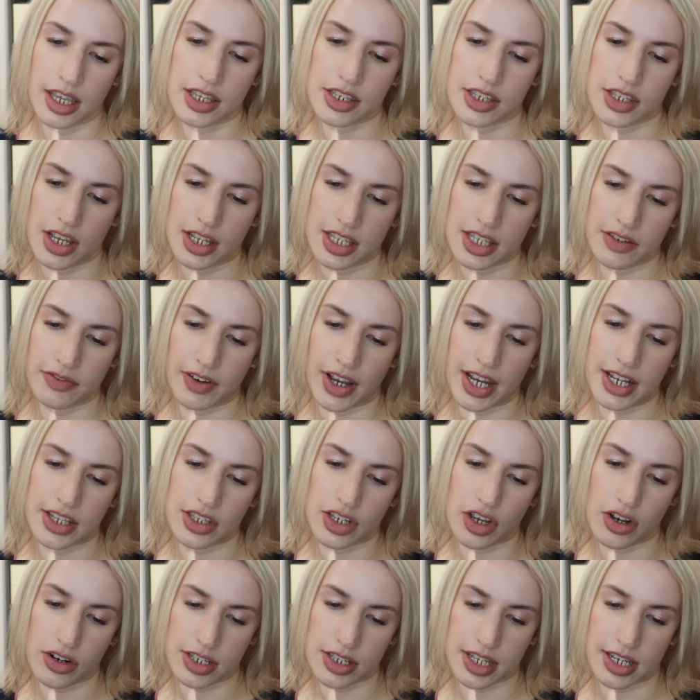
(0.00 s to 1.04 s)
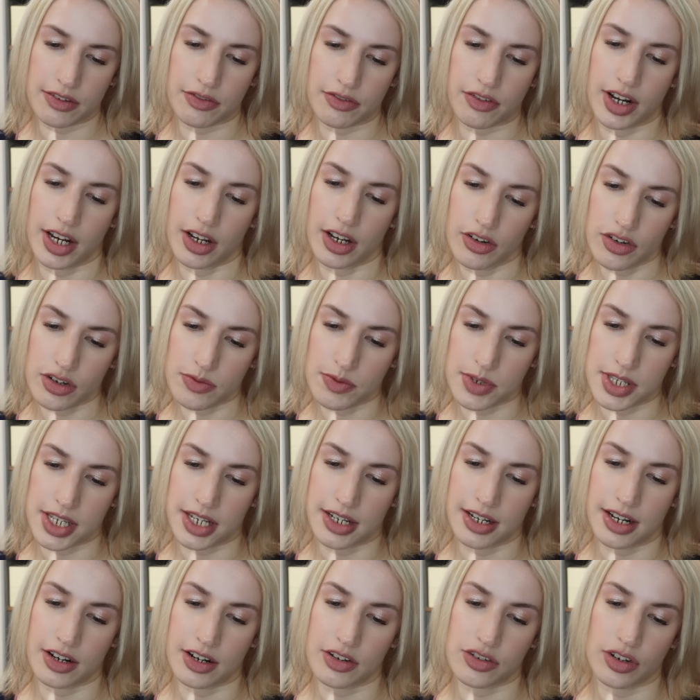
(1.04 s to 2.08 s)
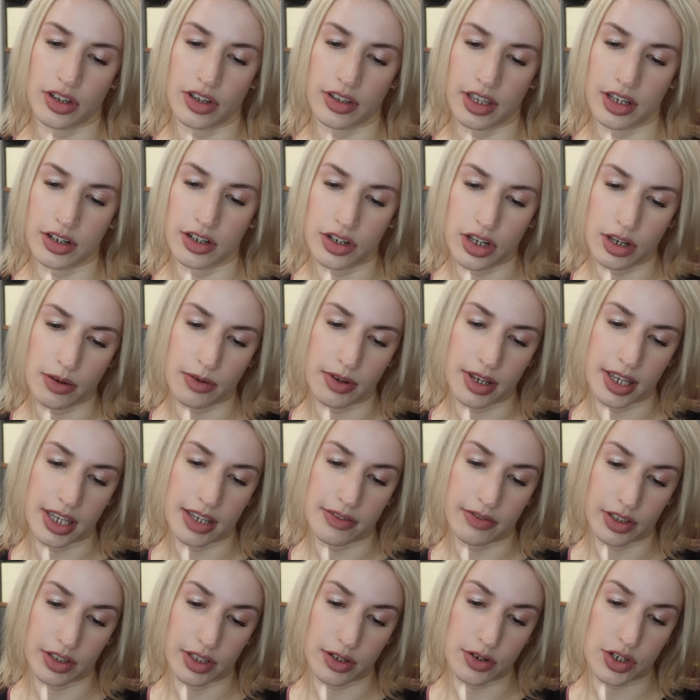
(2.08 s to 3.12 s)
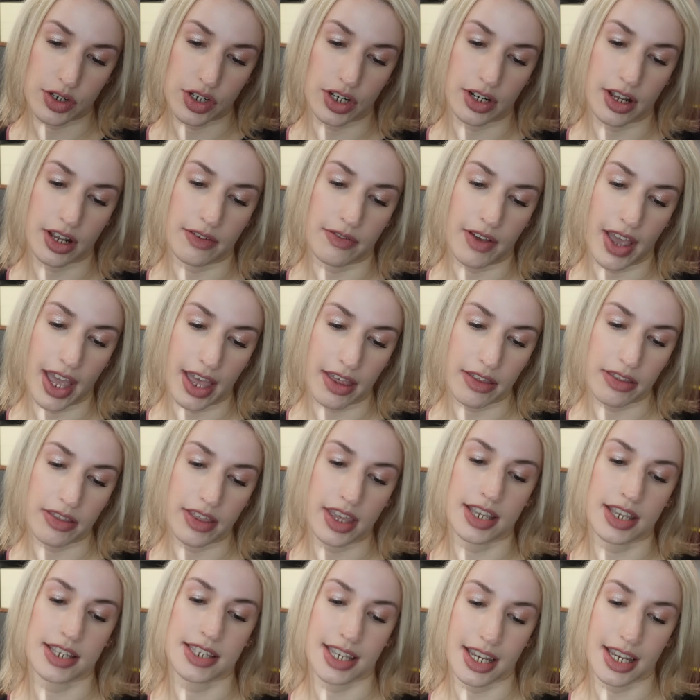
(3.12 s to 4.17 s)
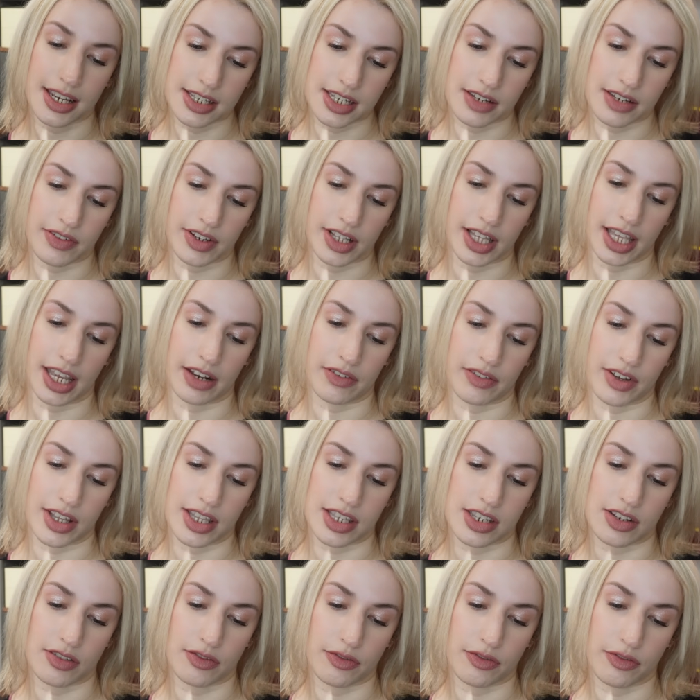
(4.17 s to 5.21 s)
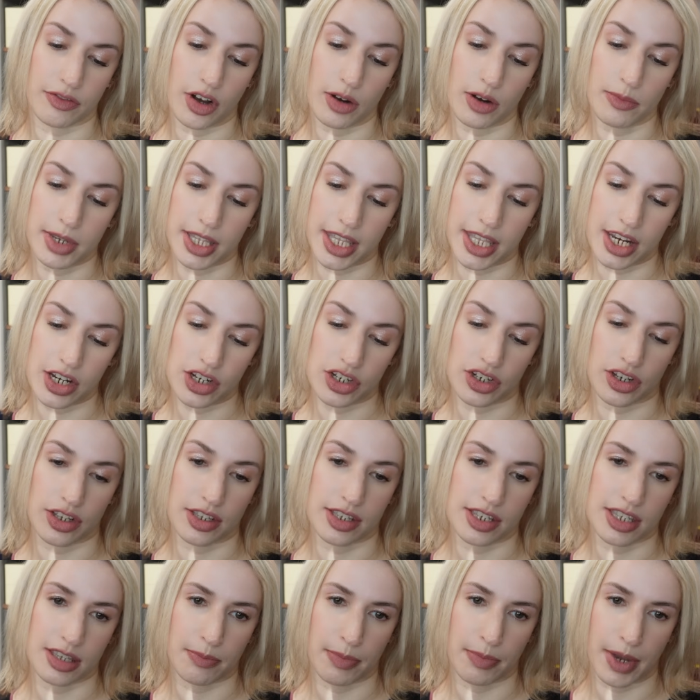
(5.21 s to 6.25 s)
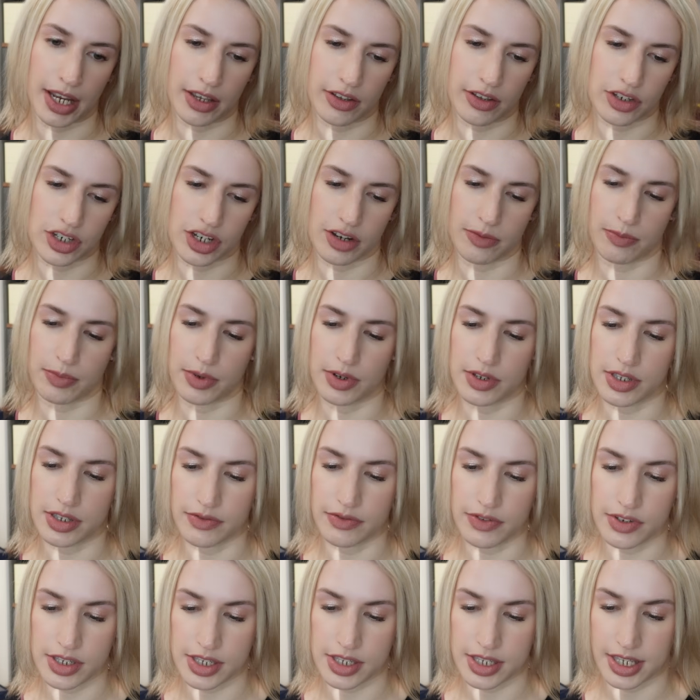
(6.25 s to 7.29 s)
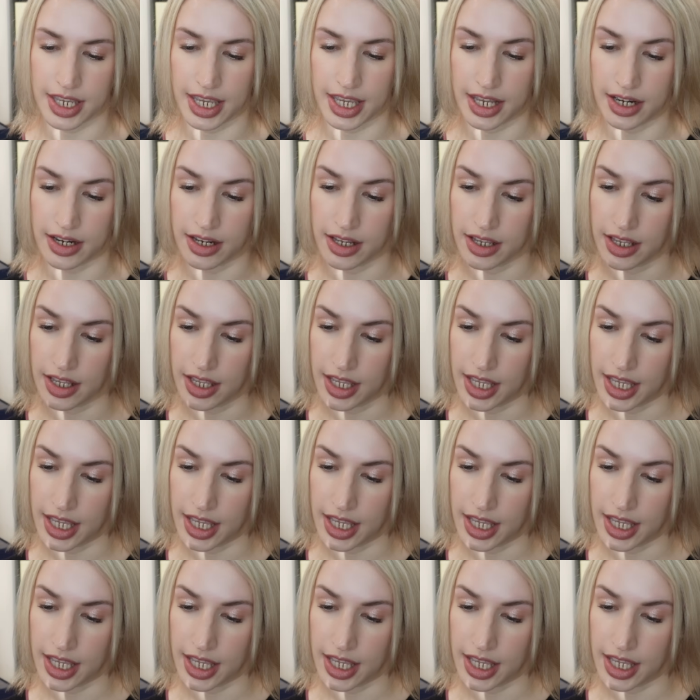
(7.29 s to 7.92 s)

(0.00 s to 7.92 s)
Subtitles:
Certified toxic free, 100% natural, a new evolution of healthy, scientifically advanced formulations, the biology of beautiful skin.